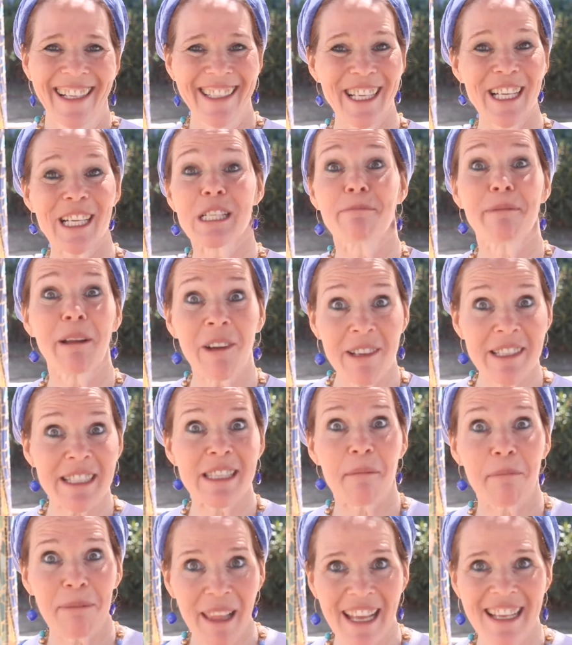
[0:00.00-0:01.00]
to
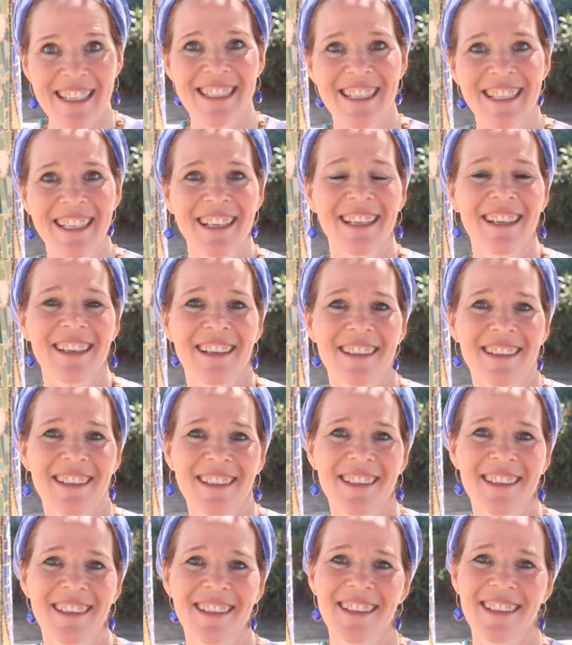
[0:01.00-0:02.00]
experience the blessing
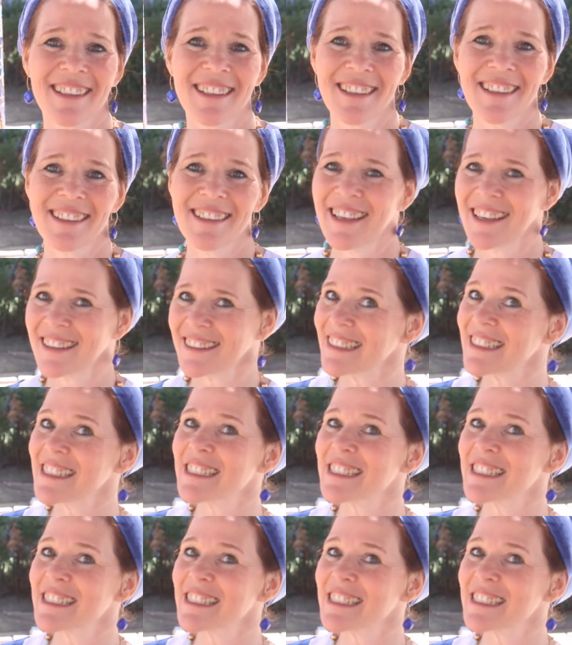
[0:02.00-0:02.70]
at